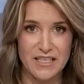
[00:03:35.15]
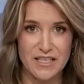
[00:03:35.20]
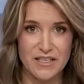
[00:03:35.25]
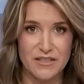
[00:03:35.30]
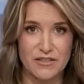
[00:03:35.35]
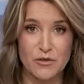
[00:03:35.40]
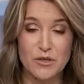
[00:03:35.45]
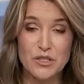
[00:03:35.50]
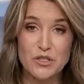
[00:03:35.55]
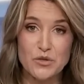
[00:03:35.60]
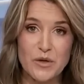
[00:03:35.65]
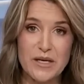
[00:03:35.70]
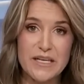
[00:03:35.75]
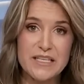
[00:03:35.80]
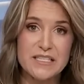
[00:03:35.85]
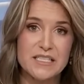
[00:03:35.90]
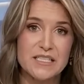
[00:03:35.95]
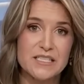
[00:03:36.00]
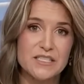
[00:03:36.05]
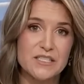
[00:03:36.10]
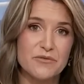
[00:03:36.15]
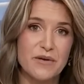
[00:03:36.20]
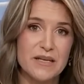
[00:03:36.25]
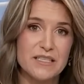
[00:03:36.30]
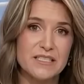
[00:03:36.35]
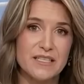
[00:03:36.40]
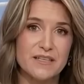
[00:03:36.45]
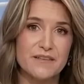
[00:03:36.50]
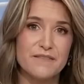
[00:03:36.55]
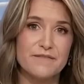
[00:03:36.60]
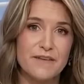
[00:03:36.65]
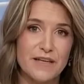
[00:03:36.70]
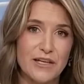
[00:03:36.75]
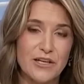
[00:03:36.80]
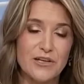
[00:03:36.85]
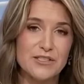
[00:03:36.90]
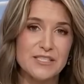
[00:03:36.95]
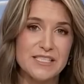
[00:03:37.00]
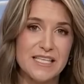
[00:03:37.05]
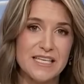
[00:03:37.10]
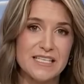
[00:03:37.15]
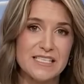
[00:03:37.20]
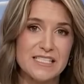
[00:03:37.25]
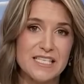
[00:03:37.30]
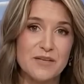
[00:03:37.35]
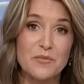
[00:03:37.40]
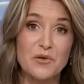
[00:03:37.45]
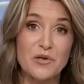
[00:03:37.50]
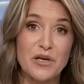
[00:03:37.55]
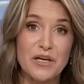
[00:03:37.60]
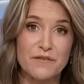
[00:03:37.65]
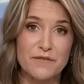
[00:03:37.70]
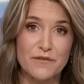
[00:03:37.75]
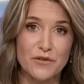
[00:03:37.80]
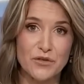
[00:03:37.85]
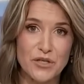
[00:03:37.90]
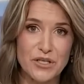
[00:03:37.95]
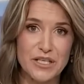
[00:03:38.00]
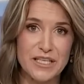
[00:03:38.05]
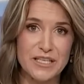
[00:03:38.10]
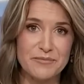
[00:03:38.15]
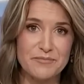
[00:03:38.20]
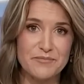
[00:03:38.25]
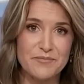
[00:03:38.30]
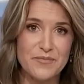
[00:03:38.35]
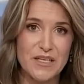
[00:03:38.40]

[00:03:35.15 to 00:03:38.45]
through a tweet directed at fellow Senator Marine Faruqi.